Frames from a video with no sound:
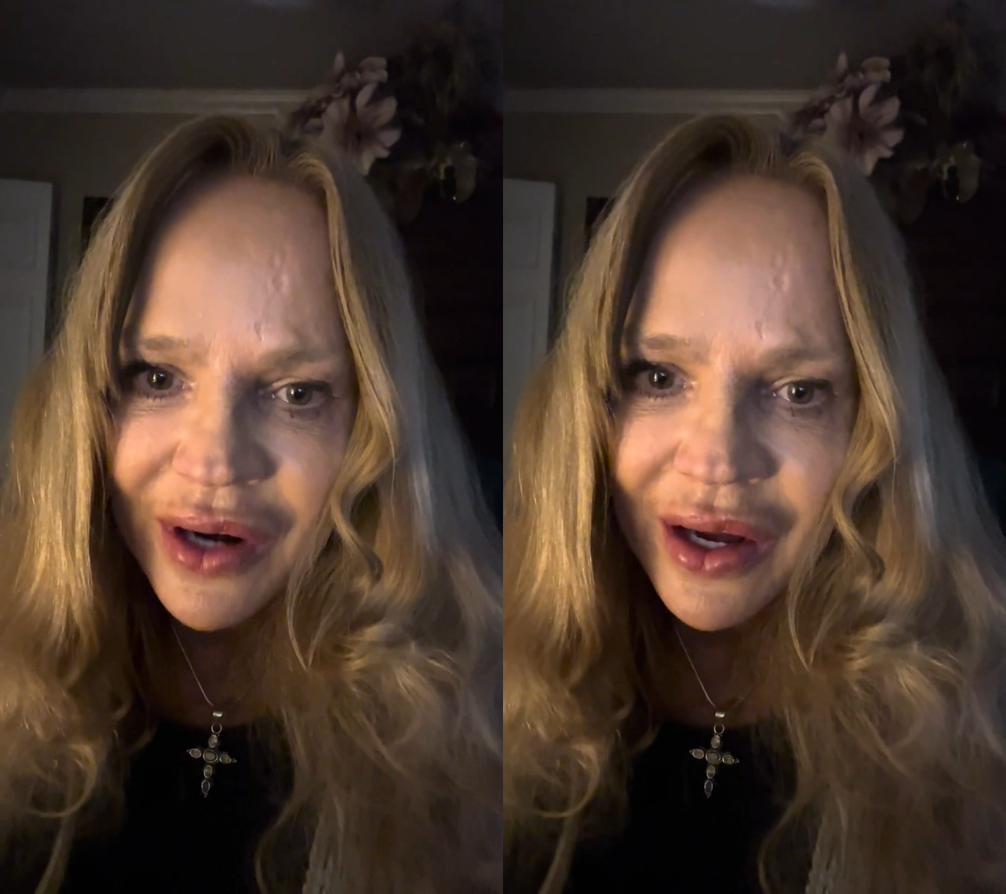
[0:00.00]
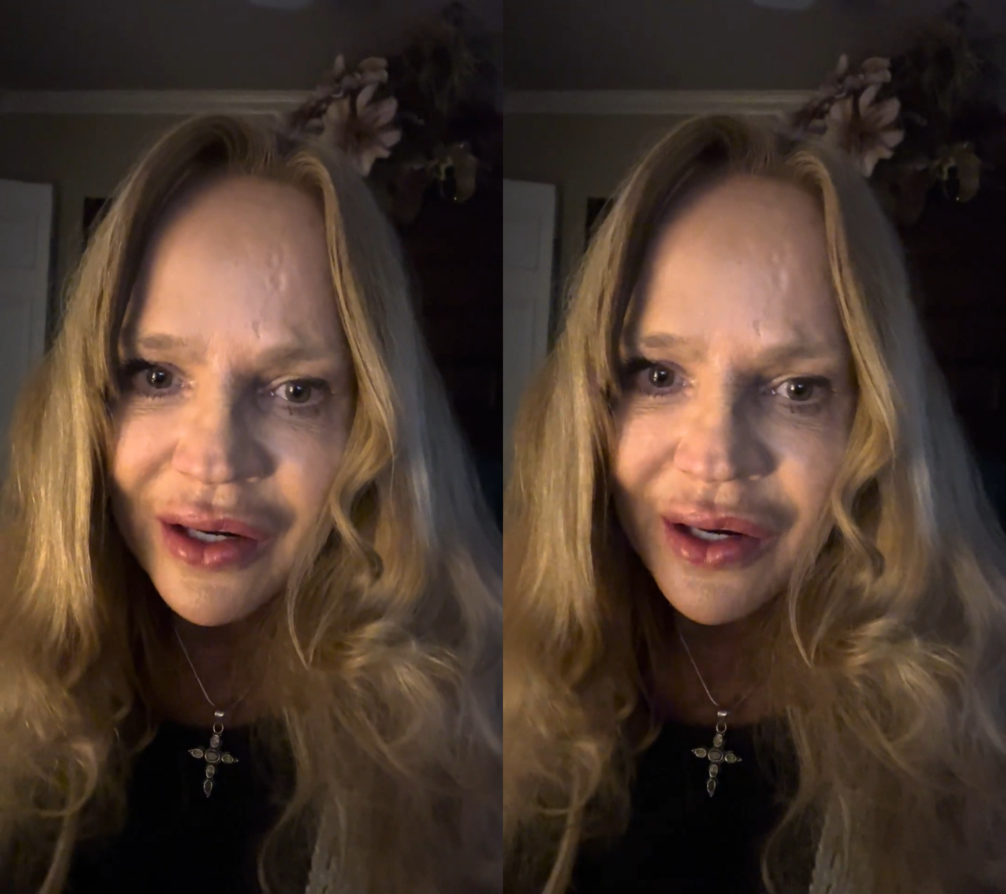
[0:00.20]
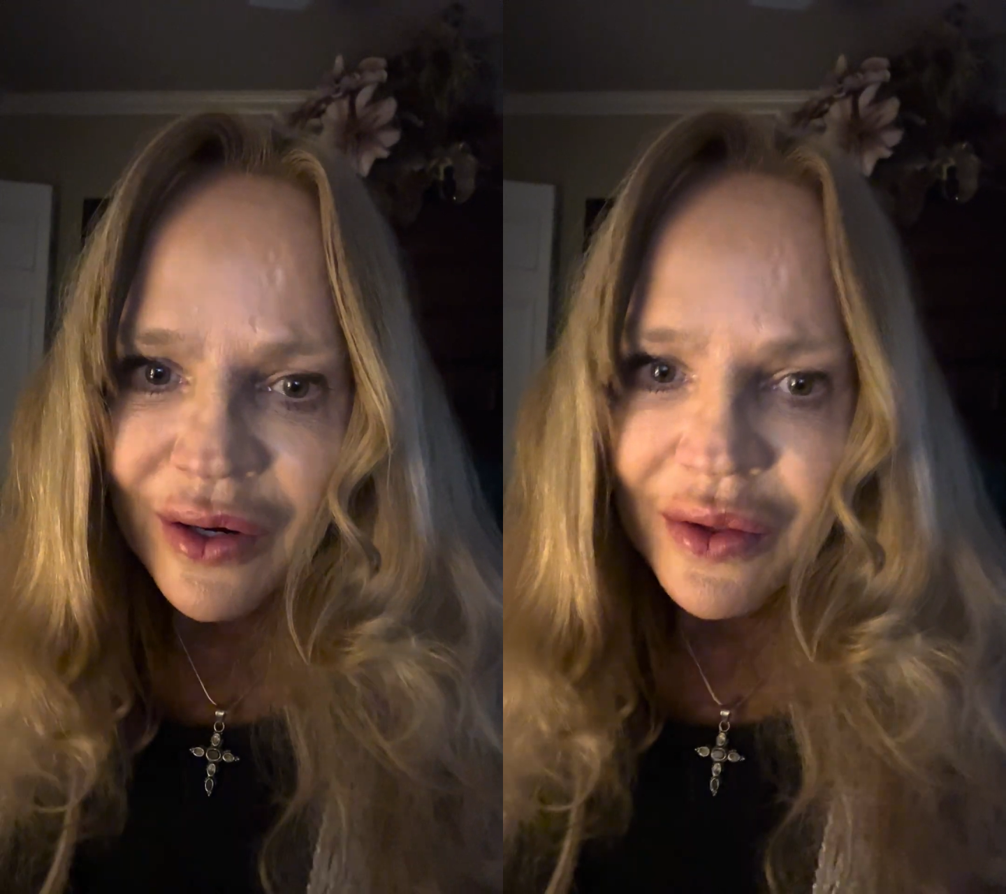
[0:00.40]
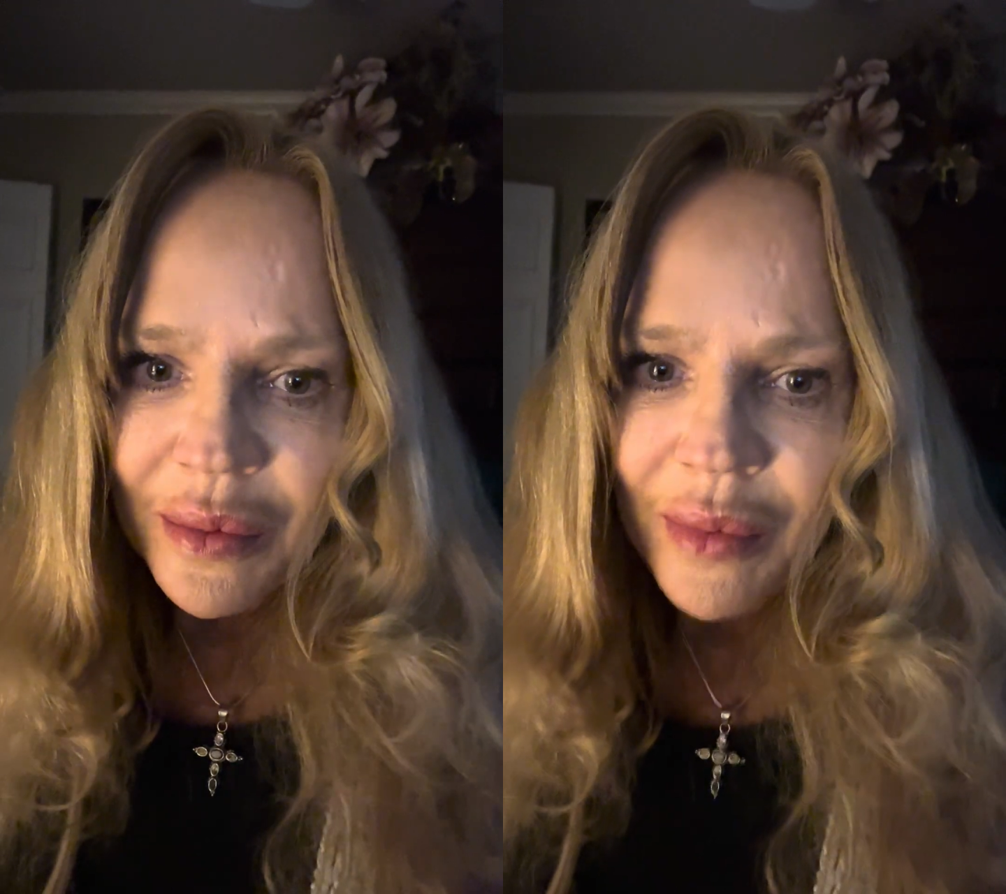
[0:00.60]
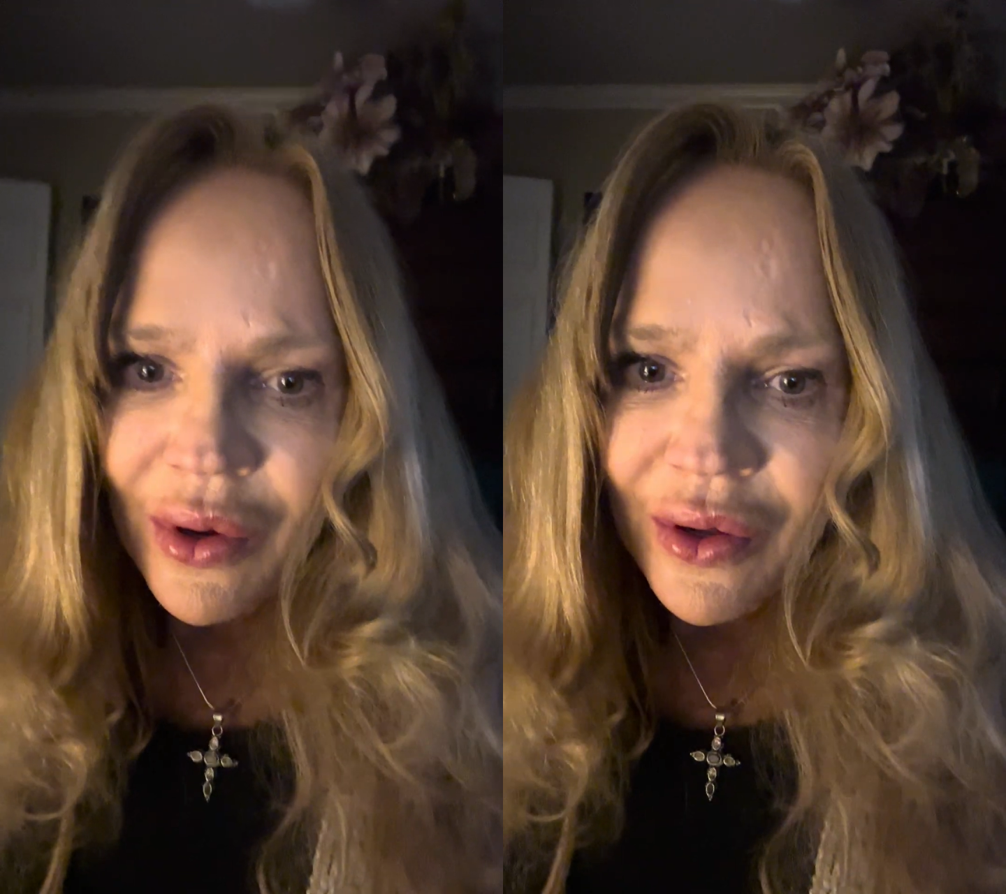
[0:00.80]
out here in the
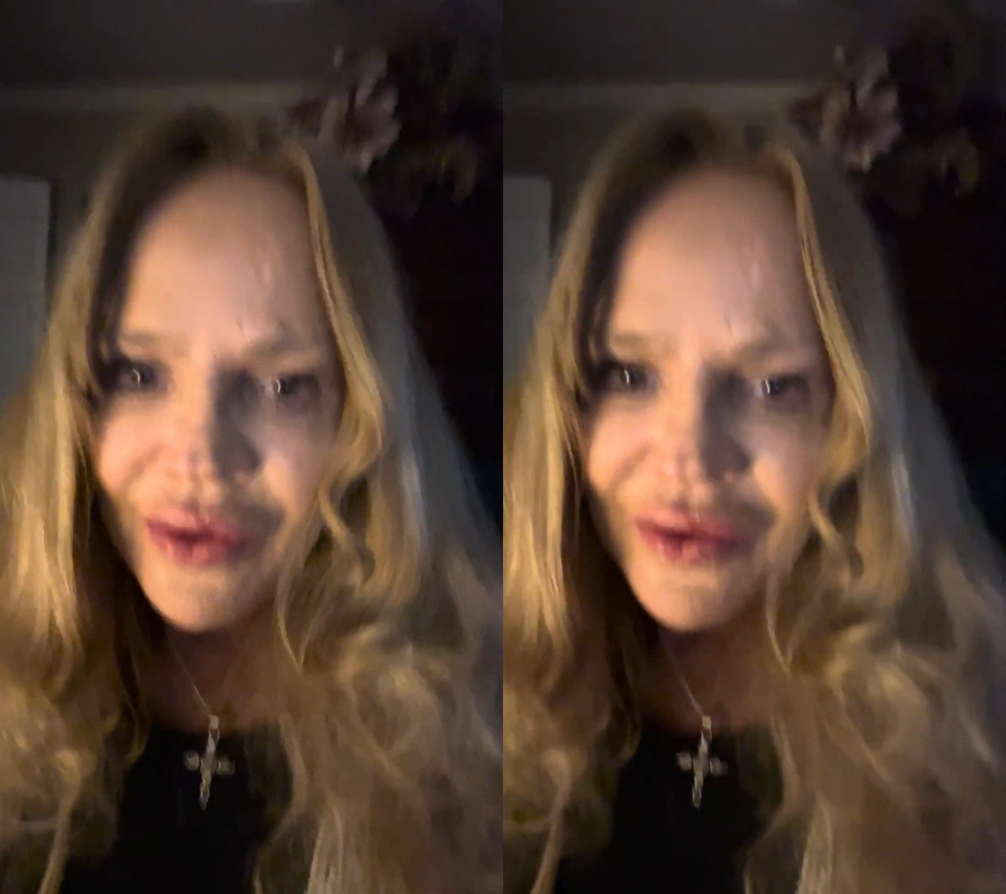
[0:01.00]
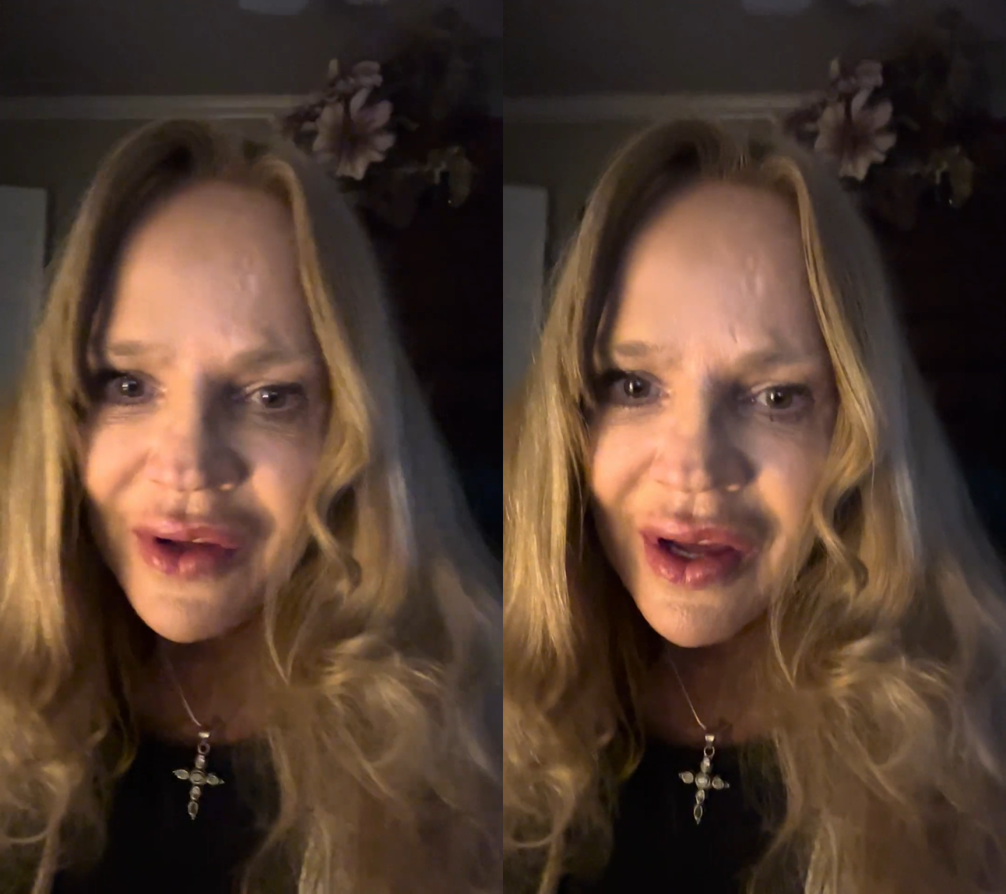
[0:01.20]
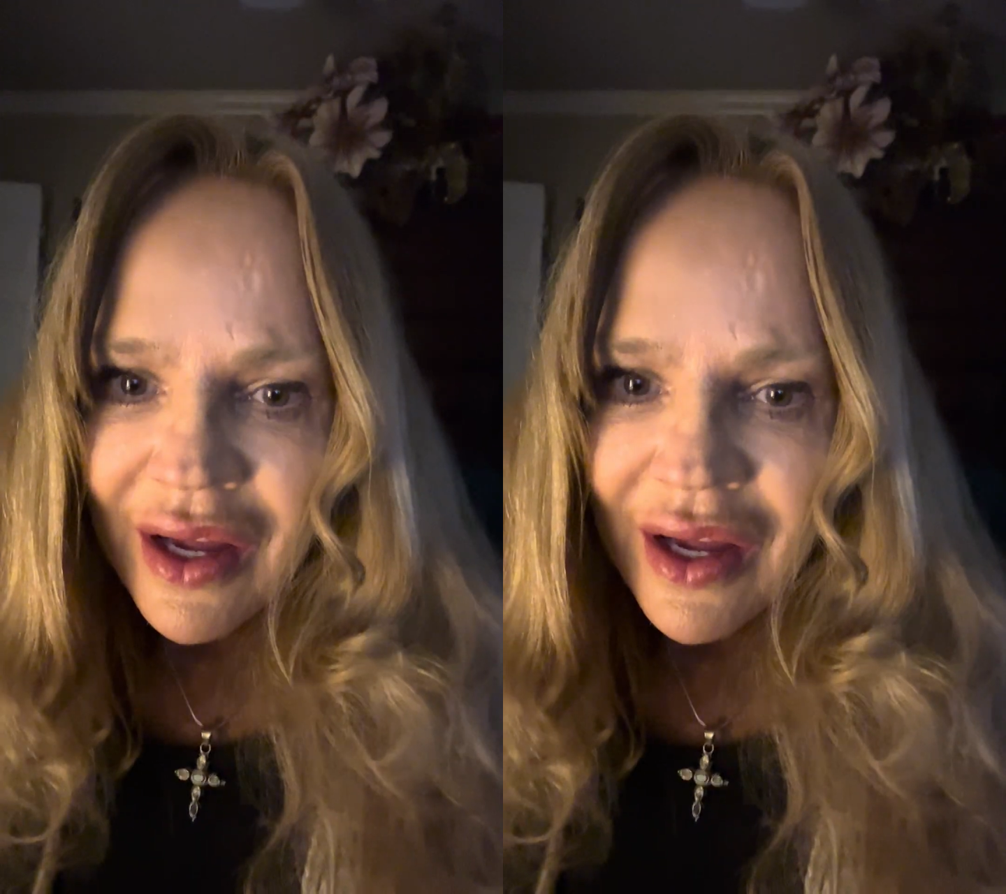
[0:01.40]
malls